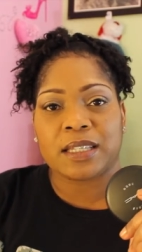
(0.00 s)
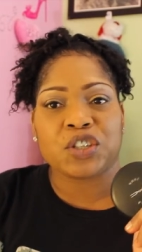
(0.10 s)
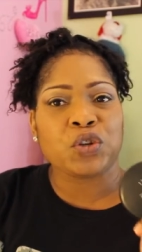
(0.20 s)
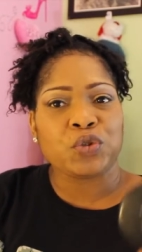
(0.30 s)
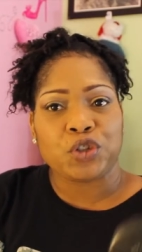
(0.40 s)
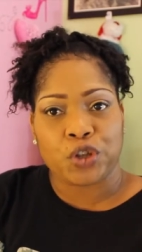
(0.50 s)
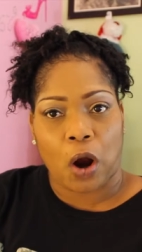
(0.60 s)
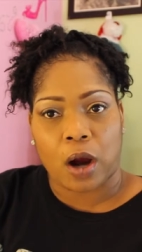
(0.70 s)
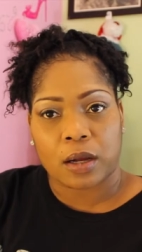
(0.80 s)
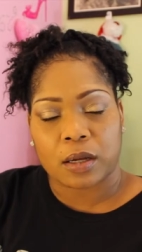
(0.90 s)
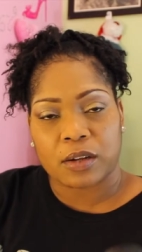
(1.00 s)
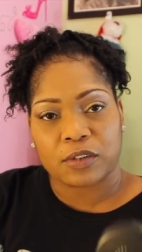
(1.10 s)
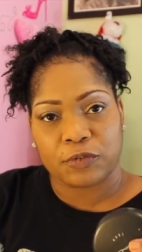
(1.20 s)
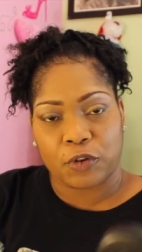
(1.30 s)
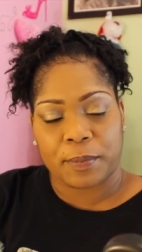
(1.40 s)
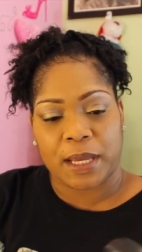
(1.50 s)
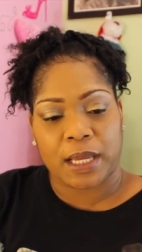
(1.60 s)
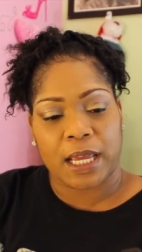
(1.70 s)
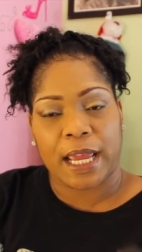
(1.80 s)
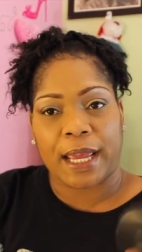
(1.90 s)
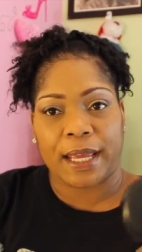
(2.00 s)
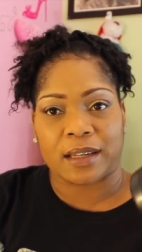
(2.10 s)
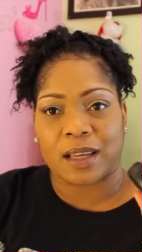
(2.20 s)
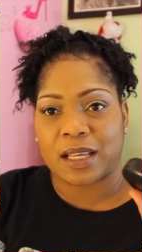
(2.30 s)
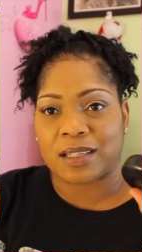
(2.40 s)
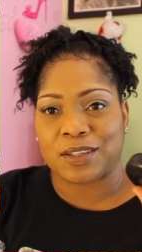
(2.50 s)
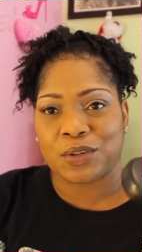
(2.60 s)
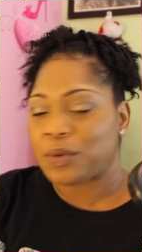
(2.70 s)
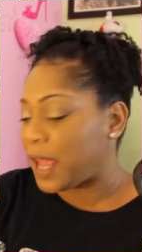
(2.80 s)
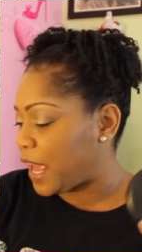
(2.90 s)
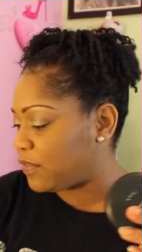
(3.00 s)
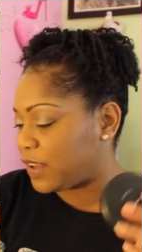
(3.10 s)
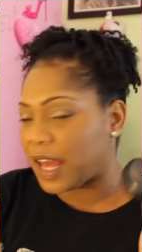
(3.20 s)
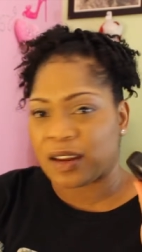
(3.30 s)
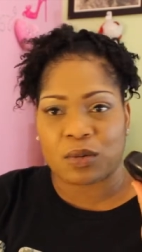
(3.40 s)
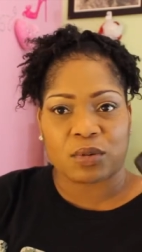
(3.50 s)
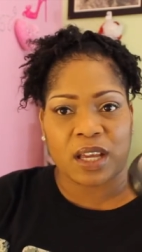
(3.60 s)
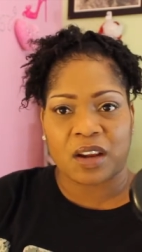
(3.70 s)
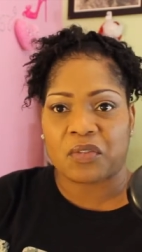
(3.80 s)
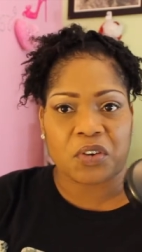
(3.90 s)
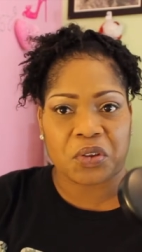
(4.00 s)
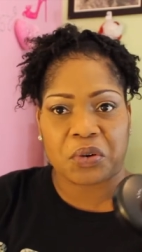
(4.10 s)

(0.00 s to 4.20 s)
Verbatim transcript: too dark for me, and it's too heavy. I don't care for the